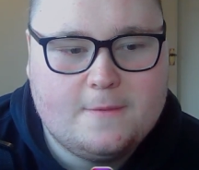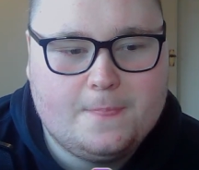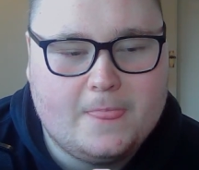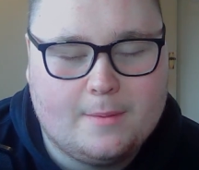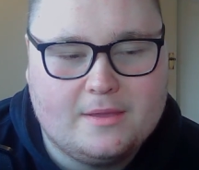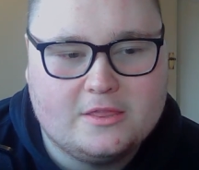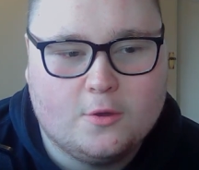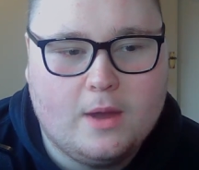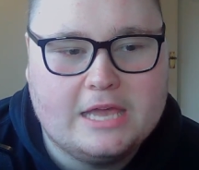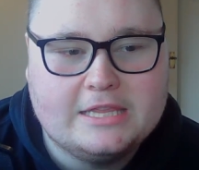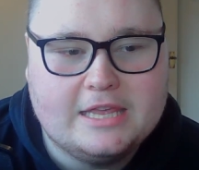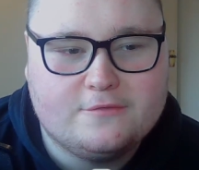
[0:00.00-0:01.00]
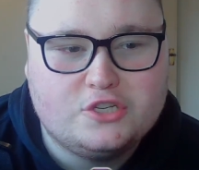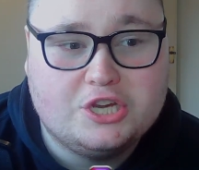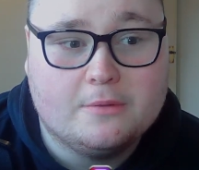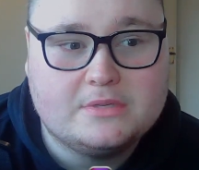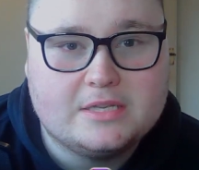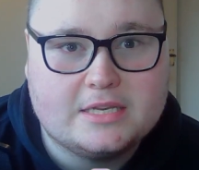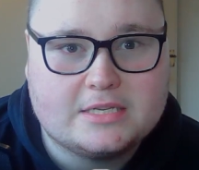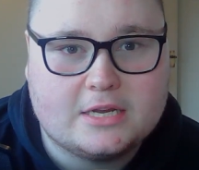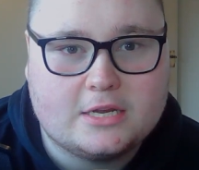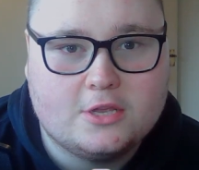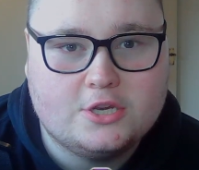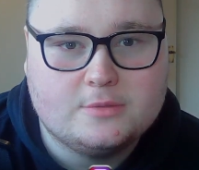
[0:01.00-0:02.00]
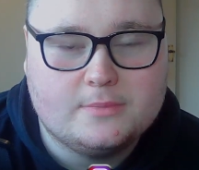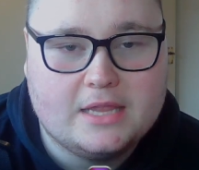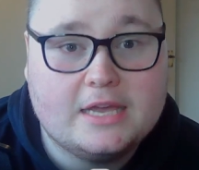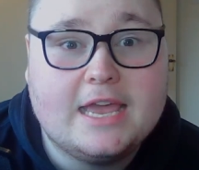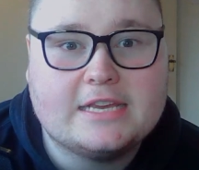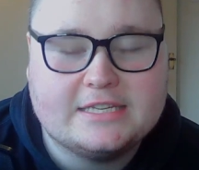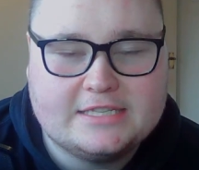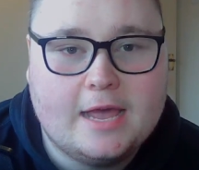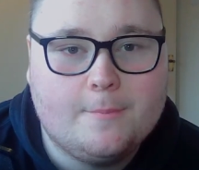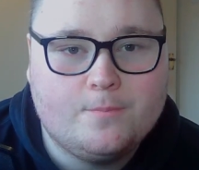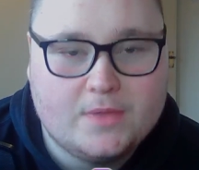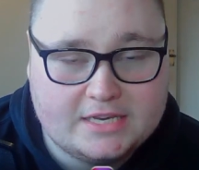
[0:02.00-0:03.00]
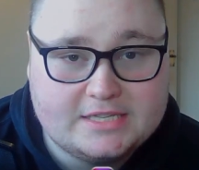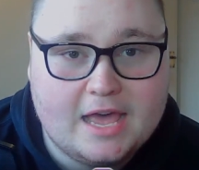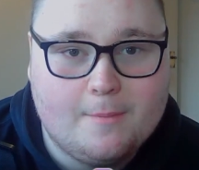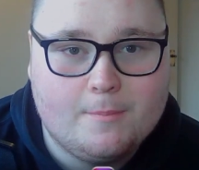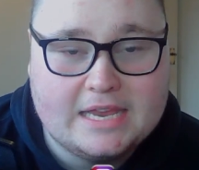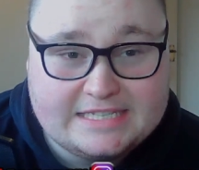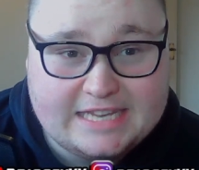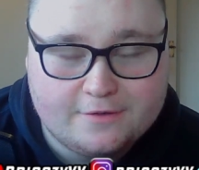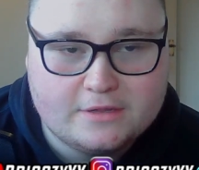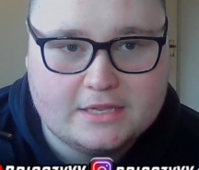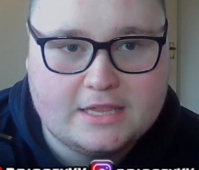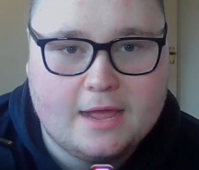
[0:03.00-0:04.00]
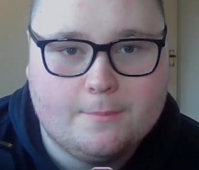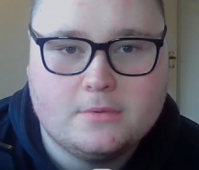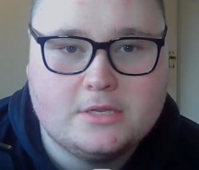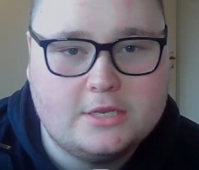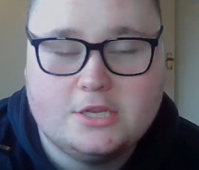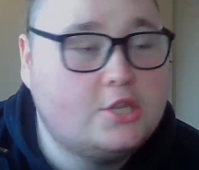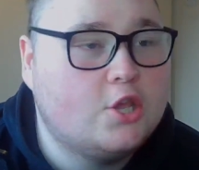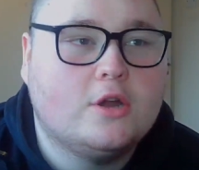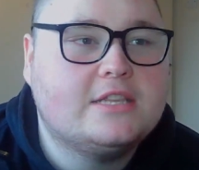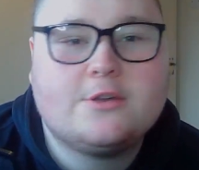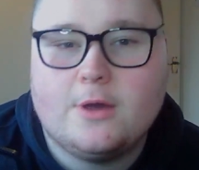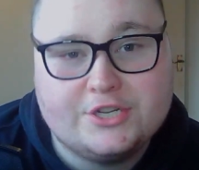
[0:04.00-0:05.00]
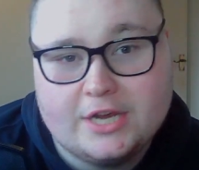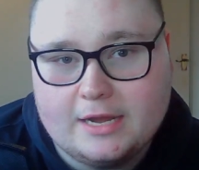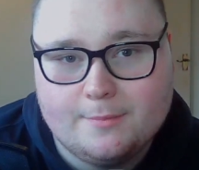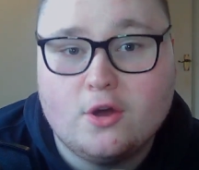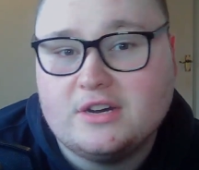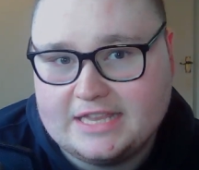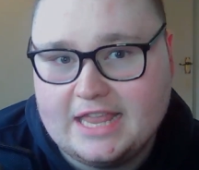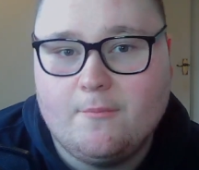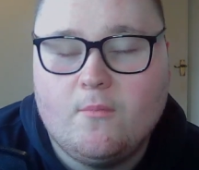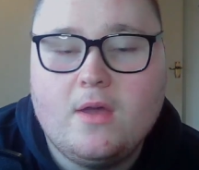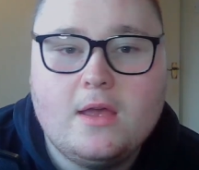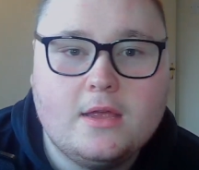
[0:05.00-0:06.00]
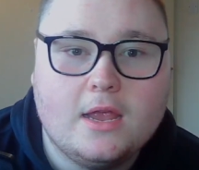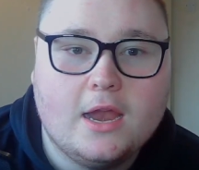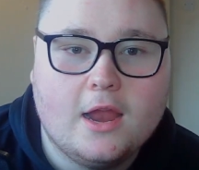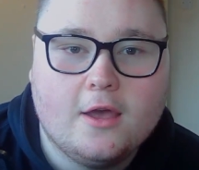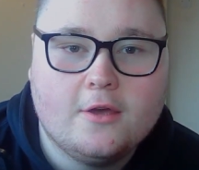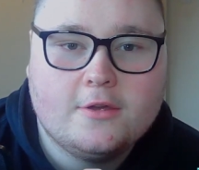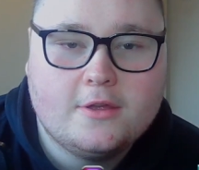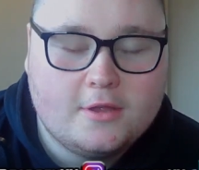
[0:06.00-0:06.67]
I mean, the way that they've jumped to this conclusion, been like, yes, it's them, it's definitely them. You don't need to question it anymore, it's them, you know?